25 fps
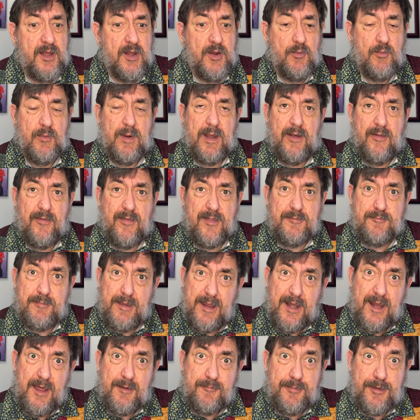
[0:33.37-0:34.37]
Well, it may
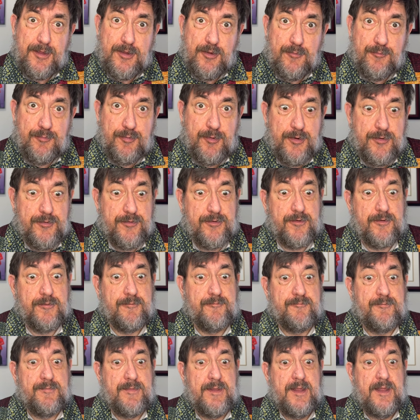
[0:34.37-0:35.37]
not be your printer.
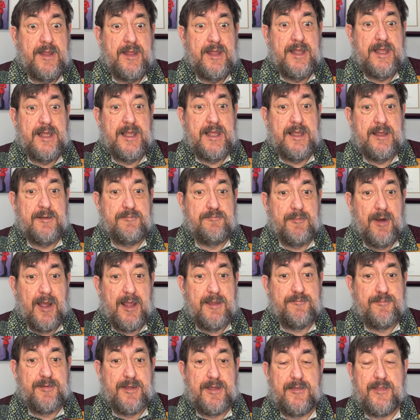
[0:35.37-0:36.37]
It
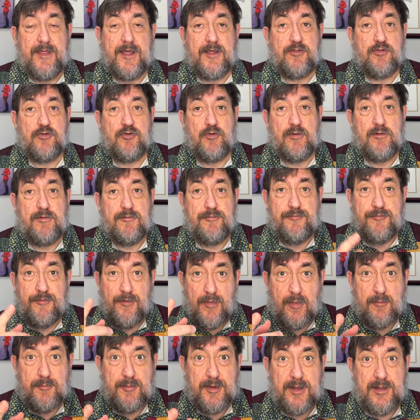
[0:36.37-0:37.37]
might be that your
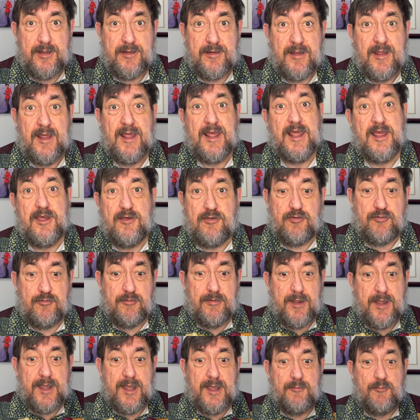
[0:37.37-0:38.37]
filament is
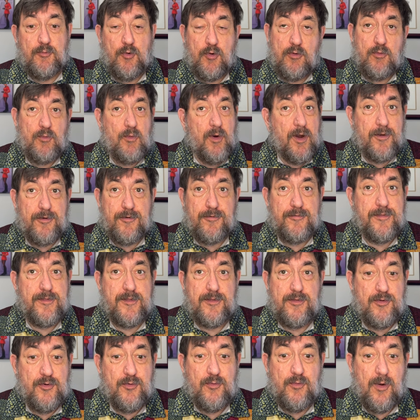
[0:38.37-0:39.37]
drinking more water than
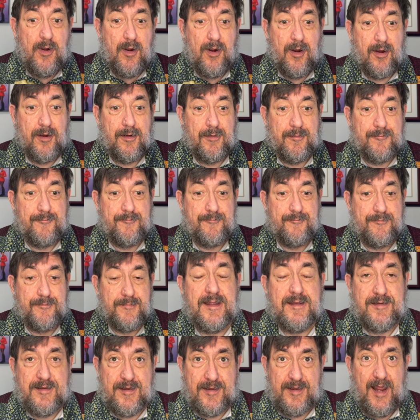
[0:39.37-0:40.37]
you are.
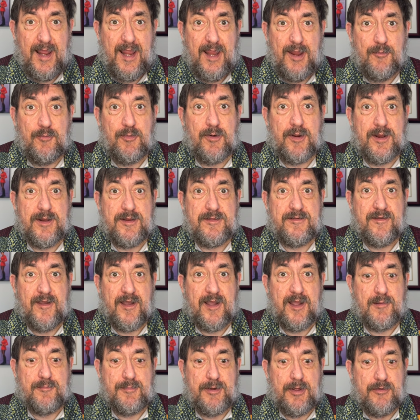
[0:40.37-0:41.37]
Today, we're going to
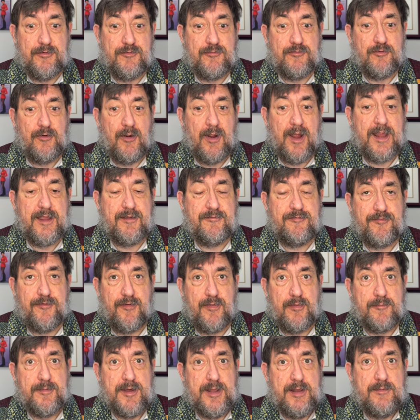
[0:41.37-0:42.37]
talk about drying
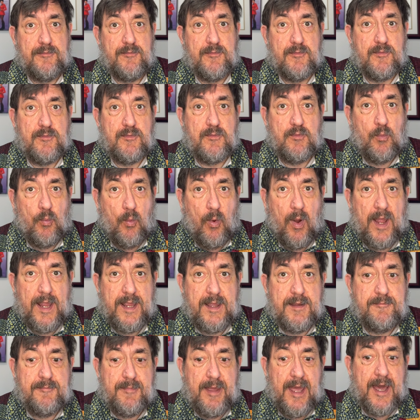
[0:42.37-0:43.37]
filament, why
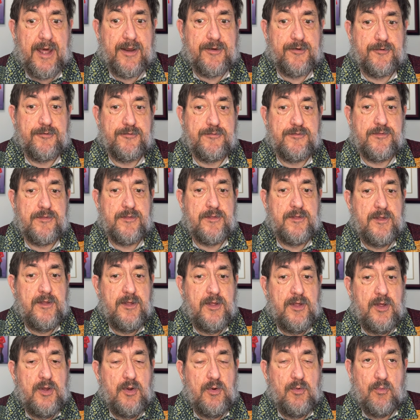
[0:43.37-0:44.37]
it matters,
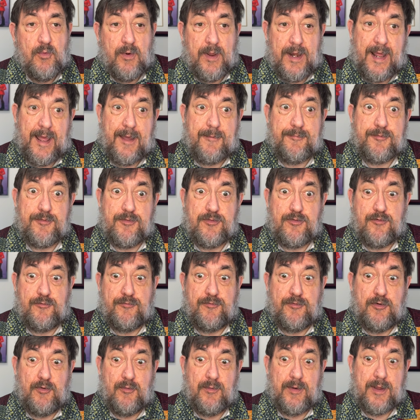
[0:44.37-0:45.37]
what happens if
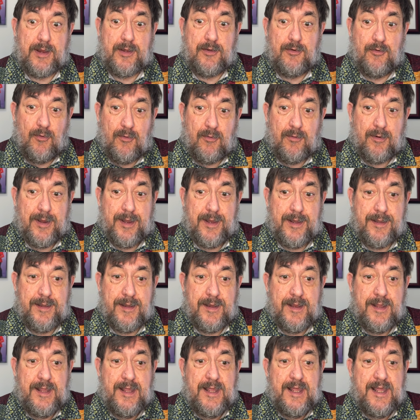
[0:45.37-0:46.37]
you ignore it,
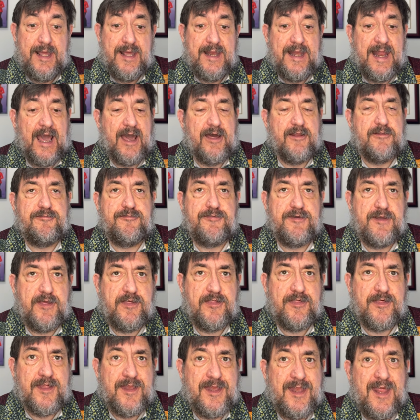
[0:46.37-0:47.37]
and how to
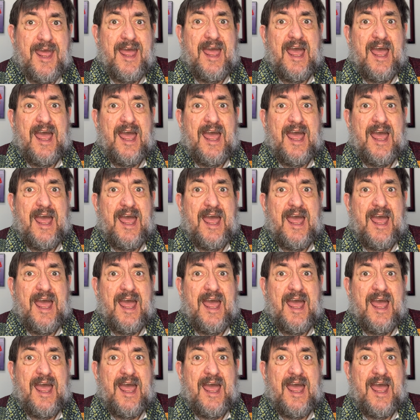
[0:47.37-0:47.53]
fix it